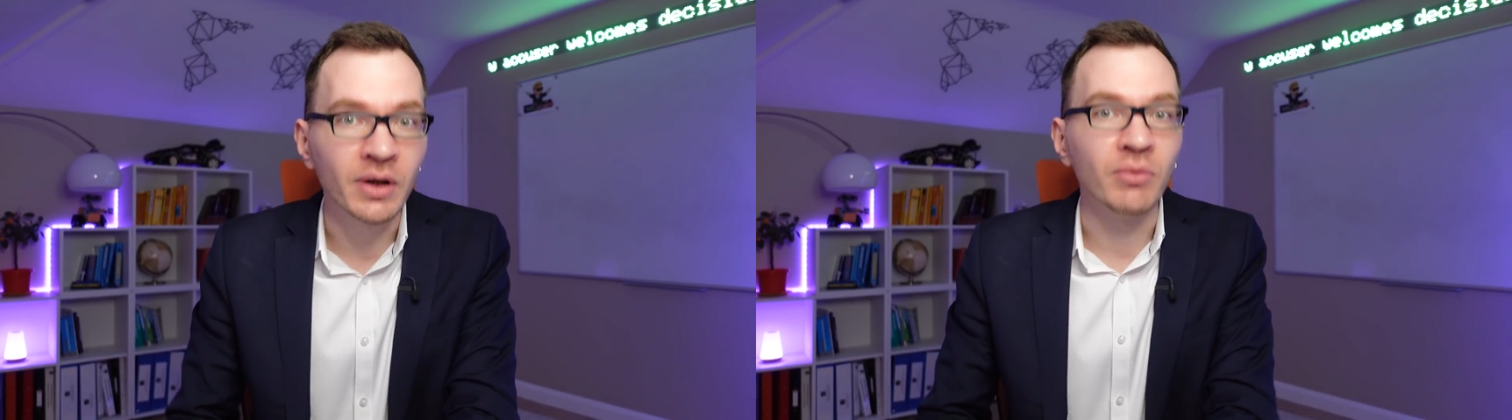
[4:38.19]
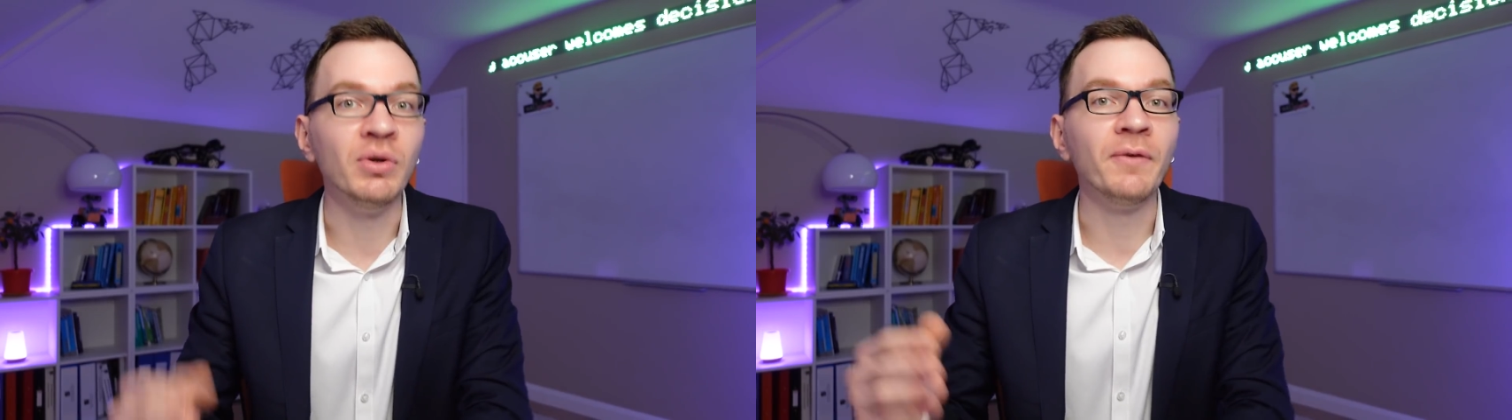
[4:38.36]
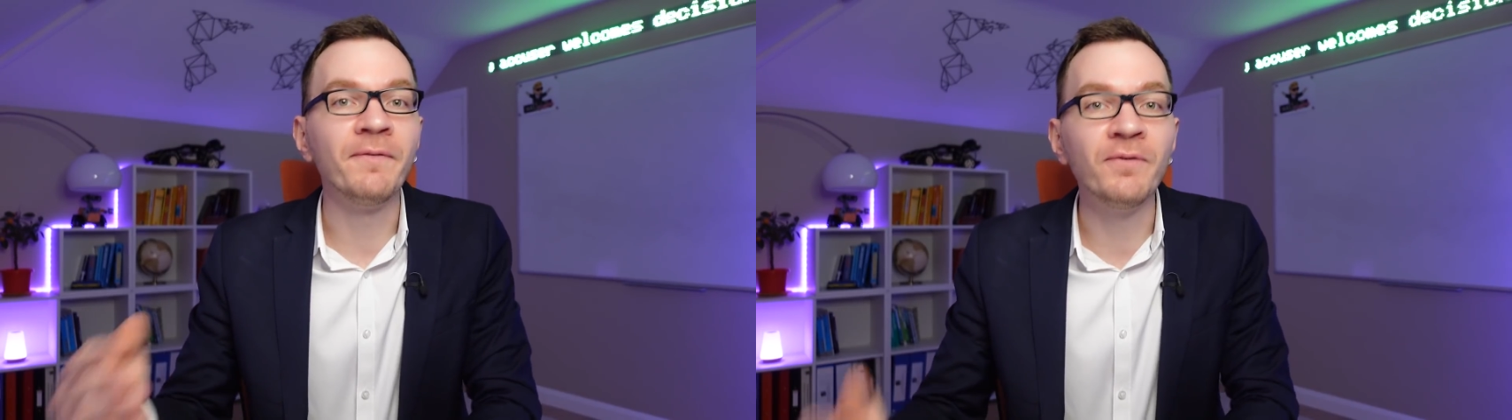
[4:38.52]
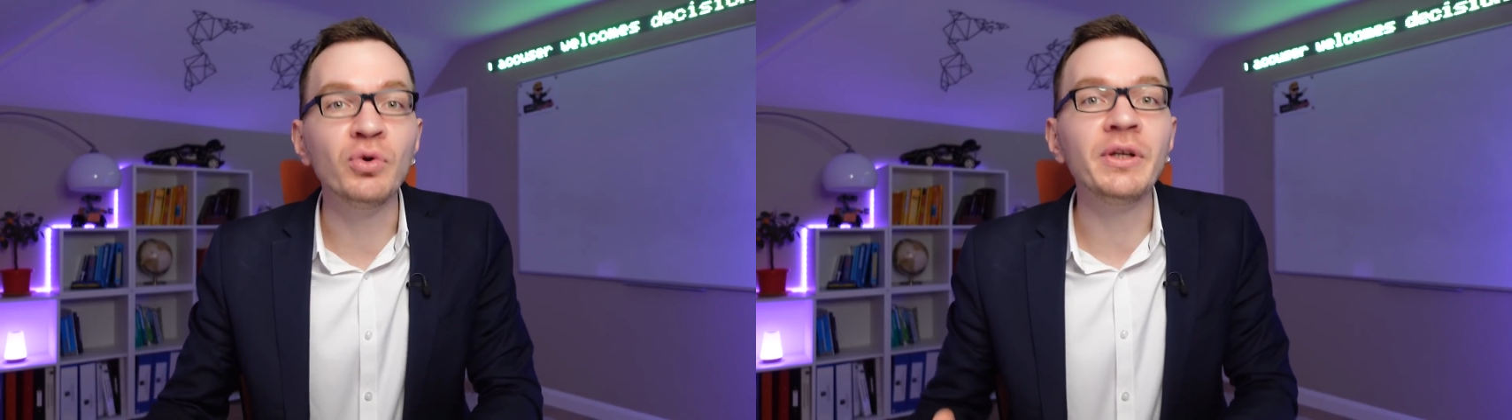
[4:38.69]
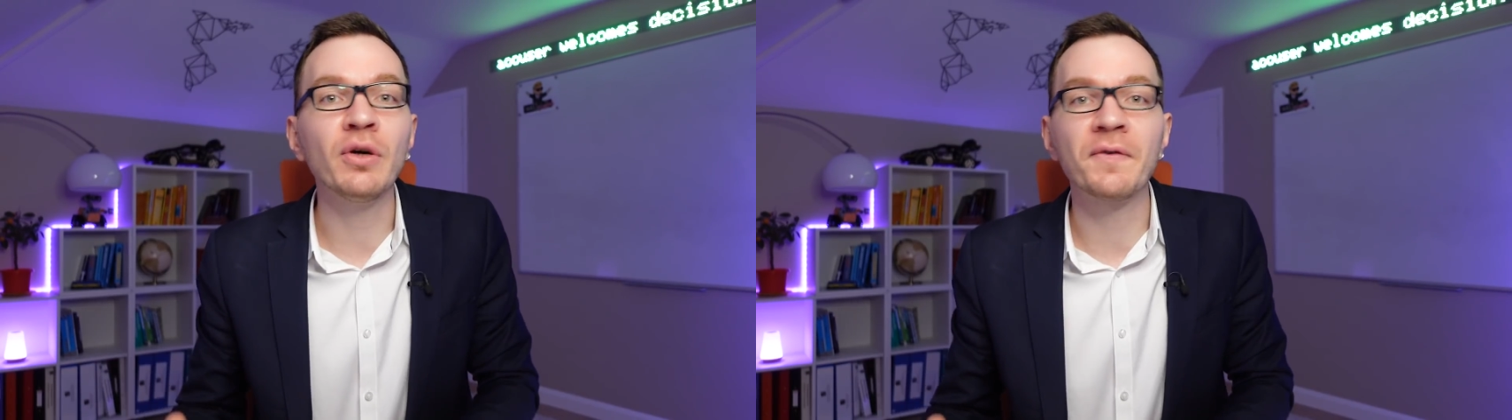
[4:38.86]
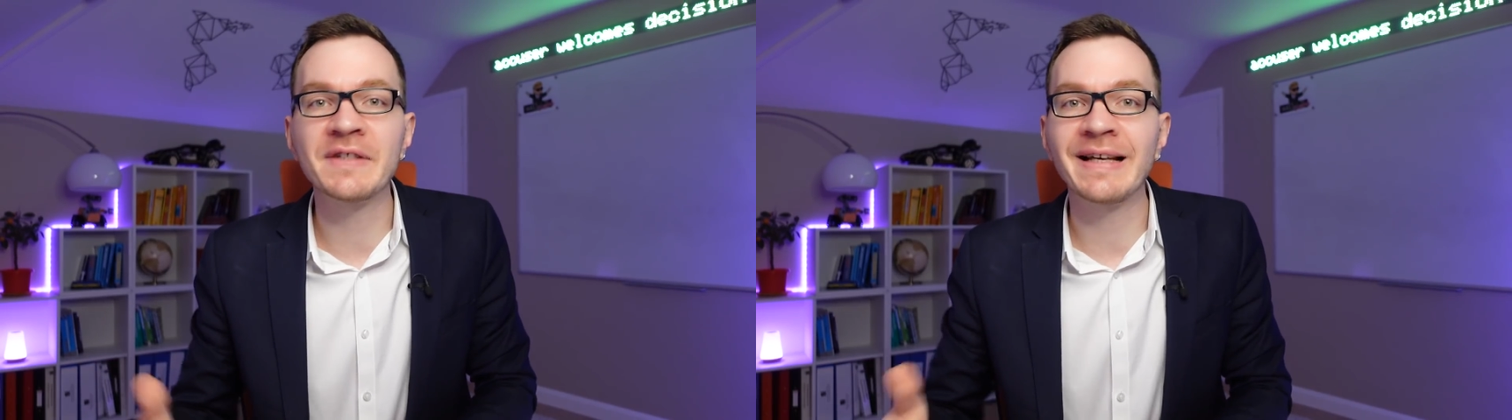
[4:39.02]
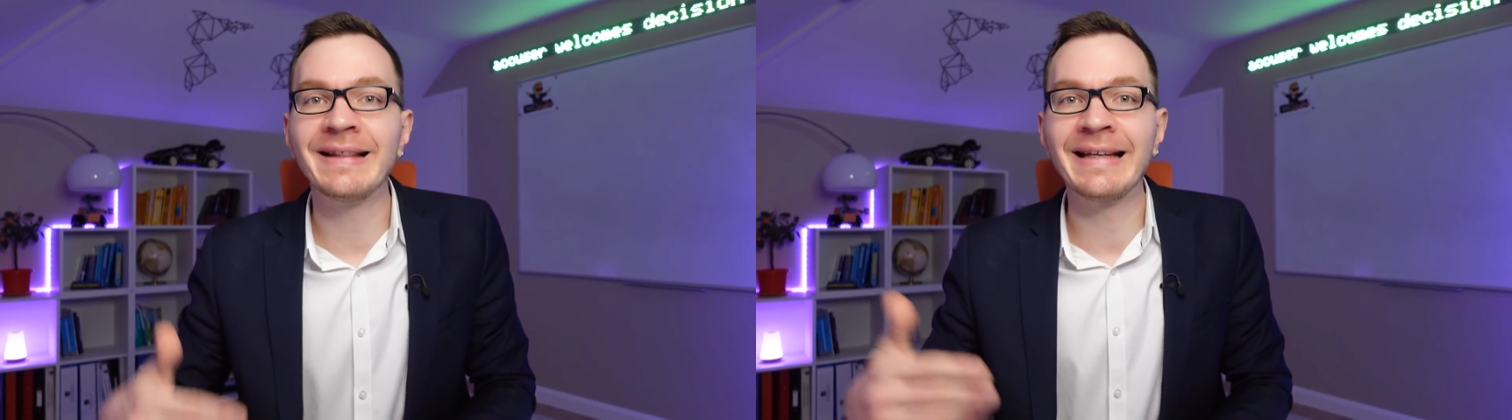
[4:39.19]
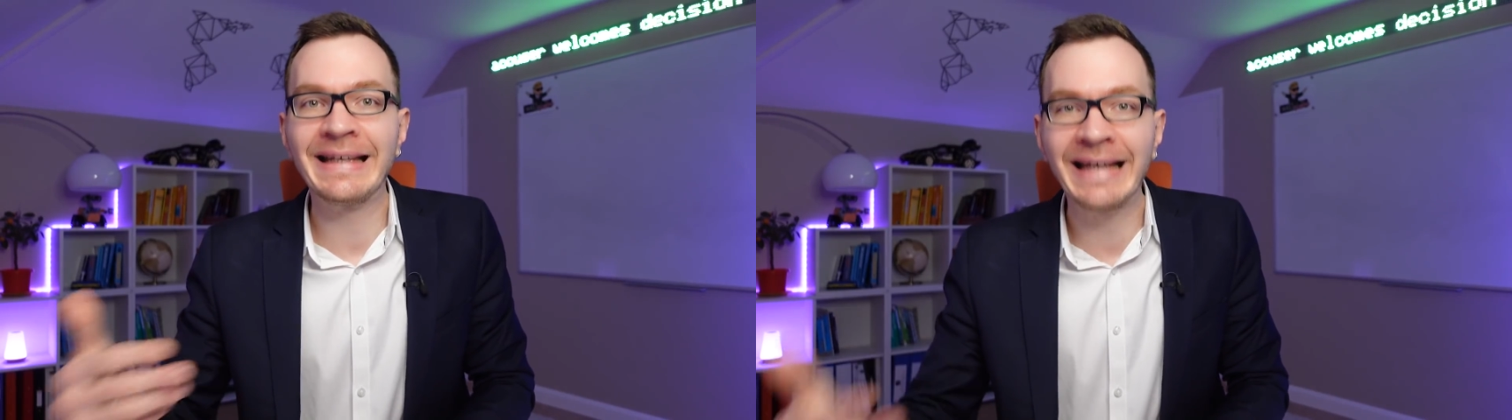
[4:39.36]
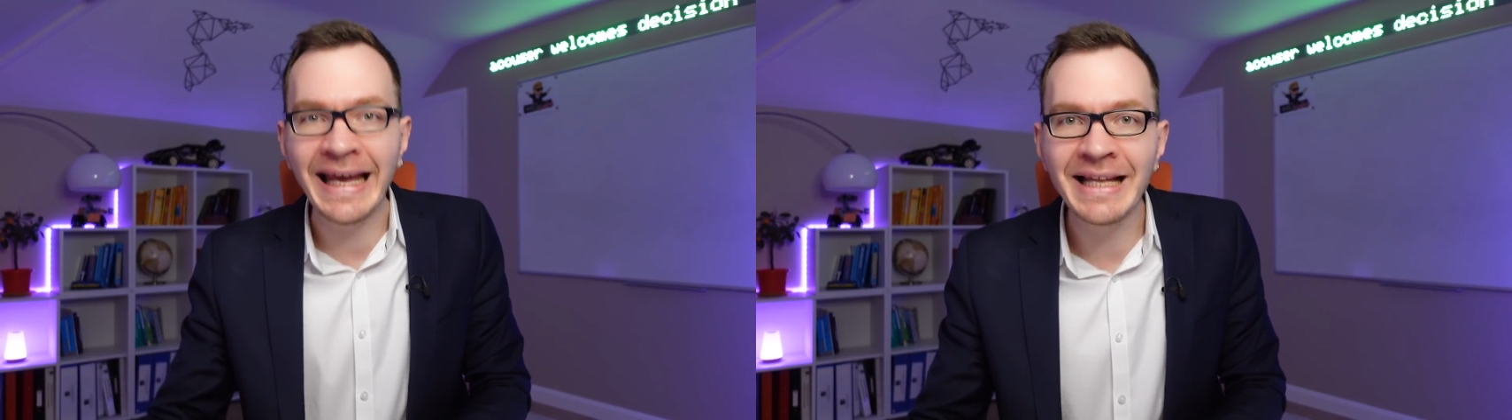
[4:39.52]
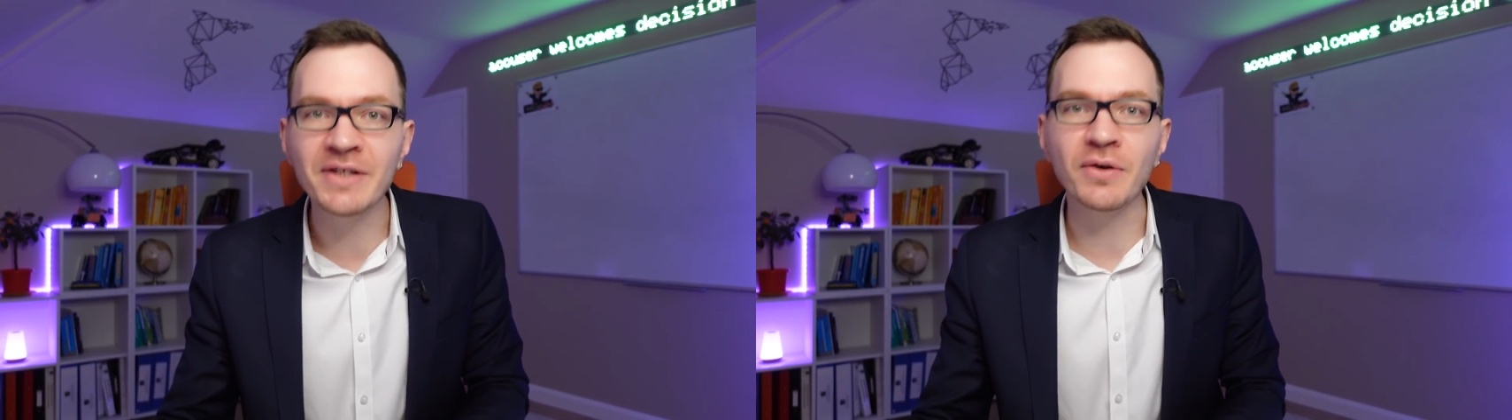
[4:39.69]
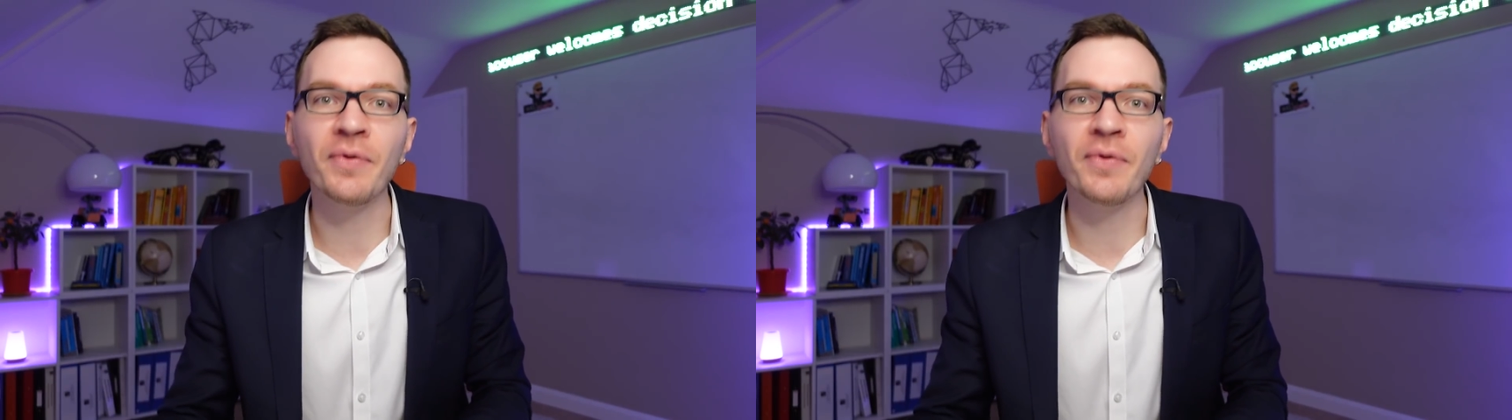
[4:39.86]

will fully offset the gains